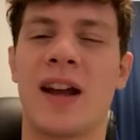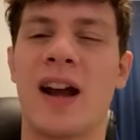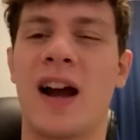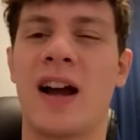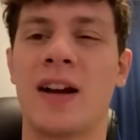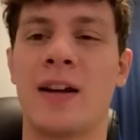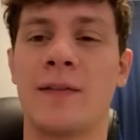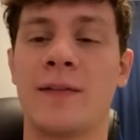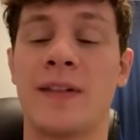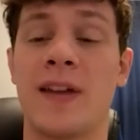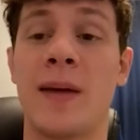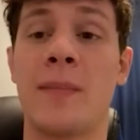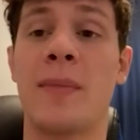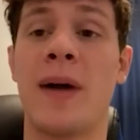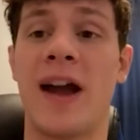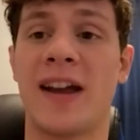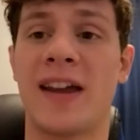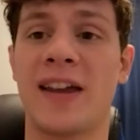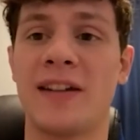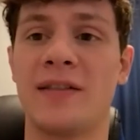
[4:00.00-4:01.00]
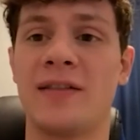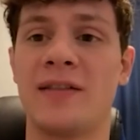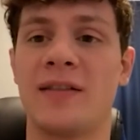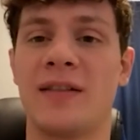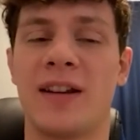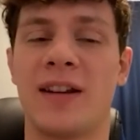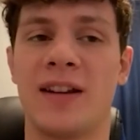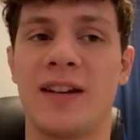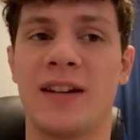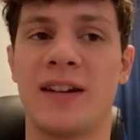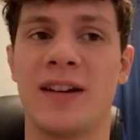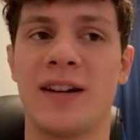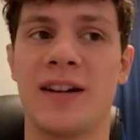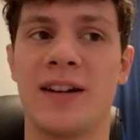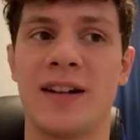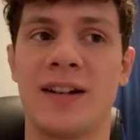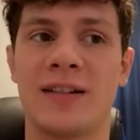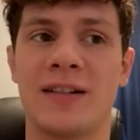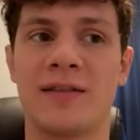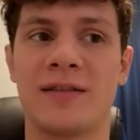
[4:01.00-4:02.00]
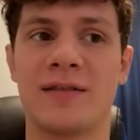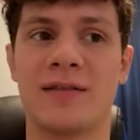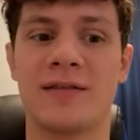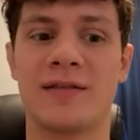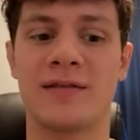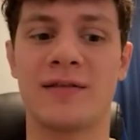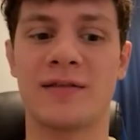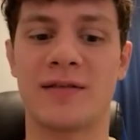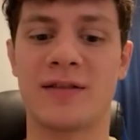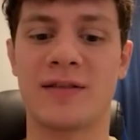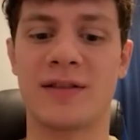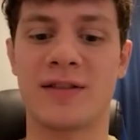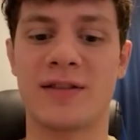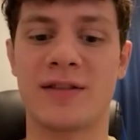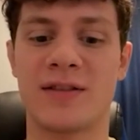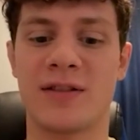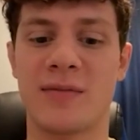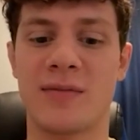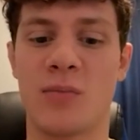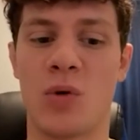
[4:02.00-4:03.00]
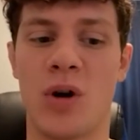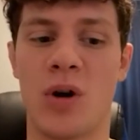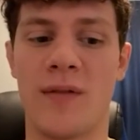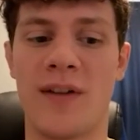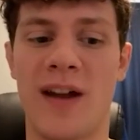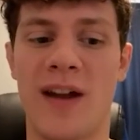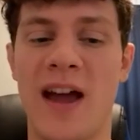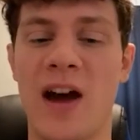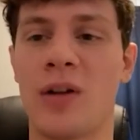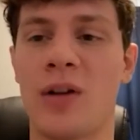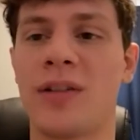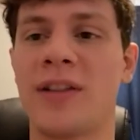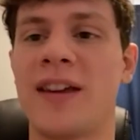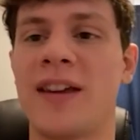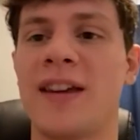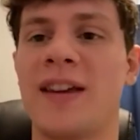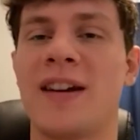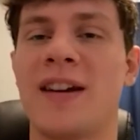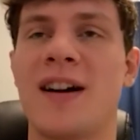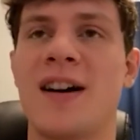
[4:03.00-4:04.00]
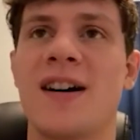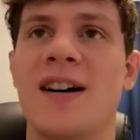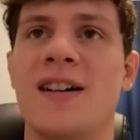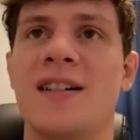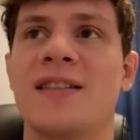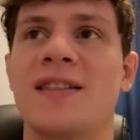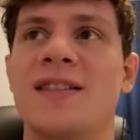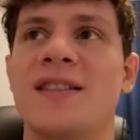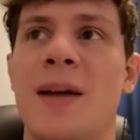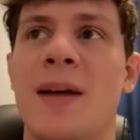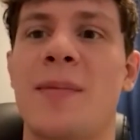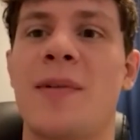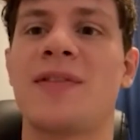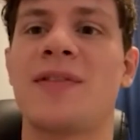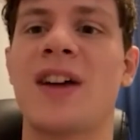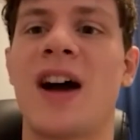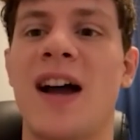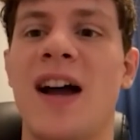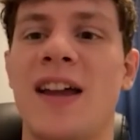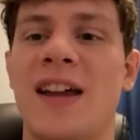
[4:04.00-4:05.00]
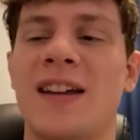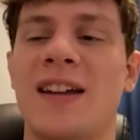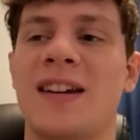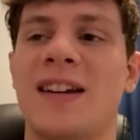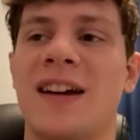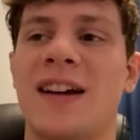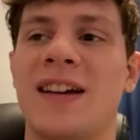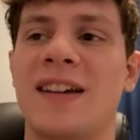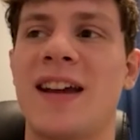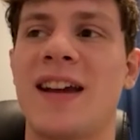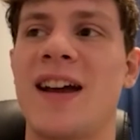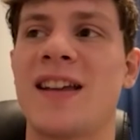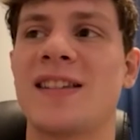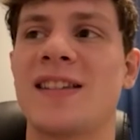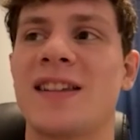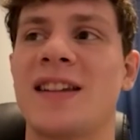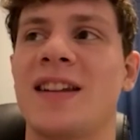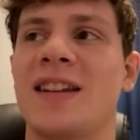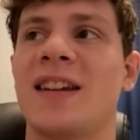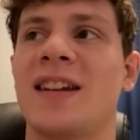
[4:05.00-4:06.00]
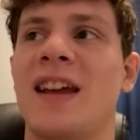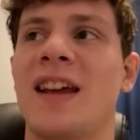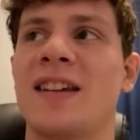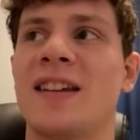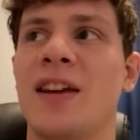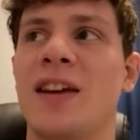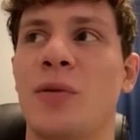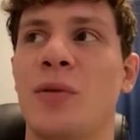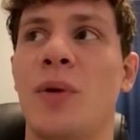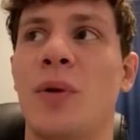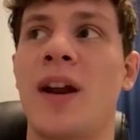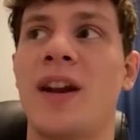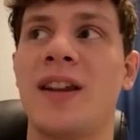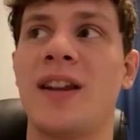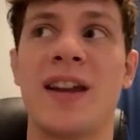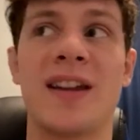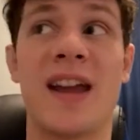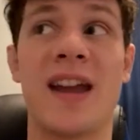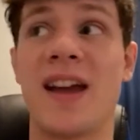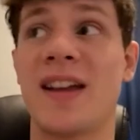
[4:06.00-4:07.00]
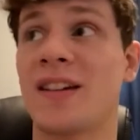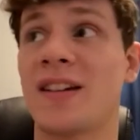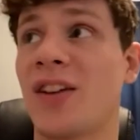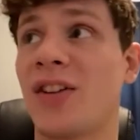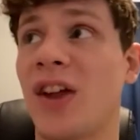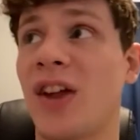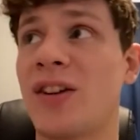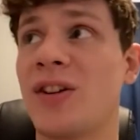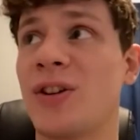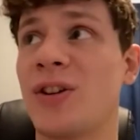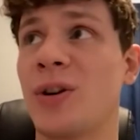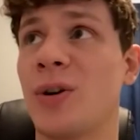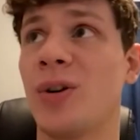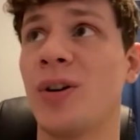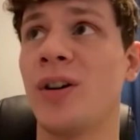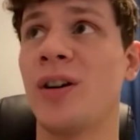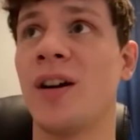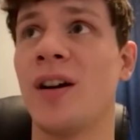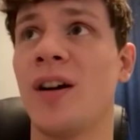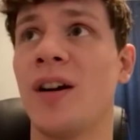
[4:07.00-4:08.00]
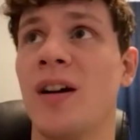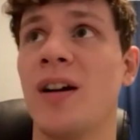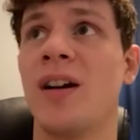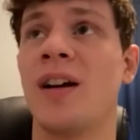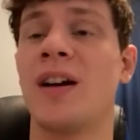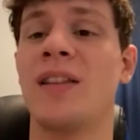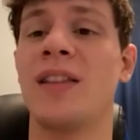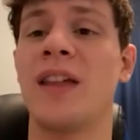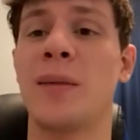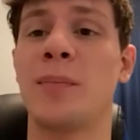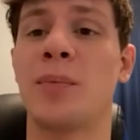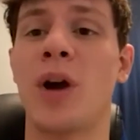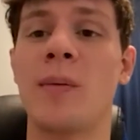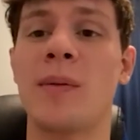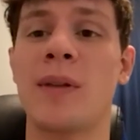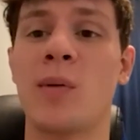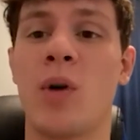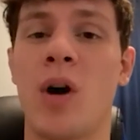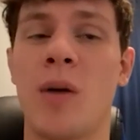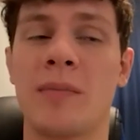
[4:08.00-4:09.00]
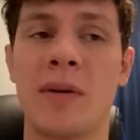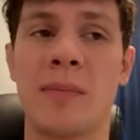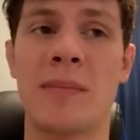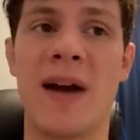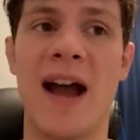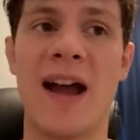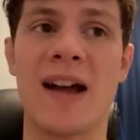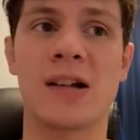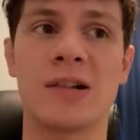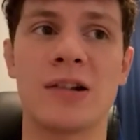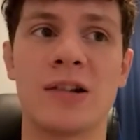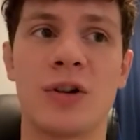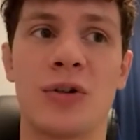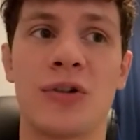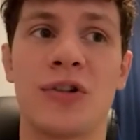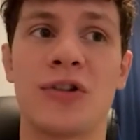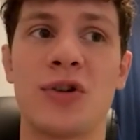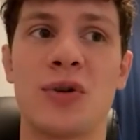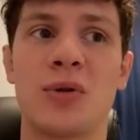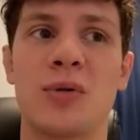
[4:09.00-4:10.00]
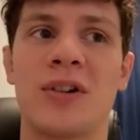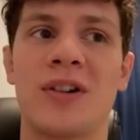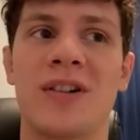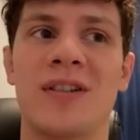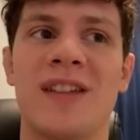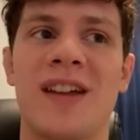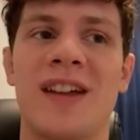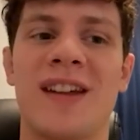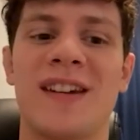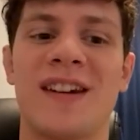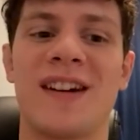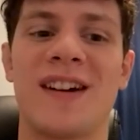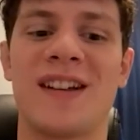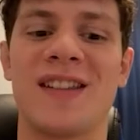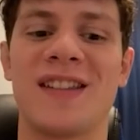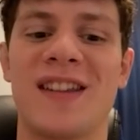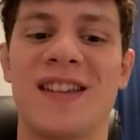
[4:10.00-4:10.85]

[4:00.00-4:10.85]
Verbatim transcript: kind of get back in, in, uh, to more of a healthy, uh, type of diet, I guess, and, and get ready again. 'Cause I knew they'd probably want me back a little sooner than, uh,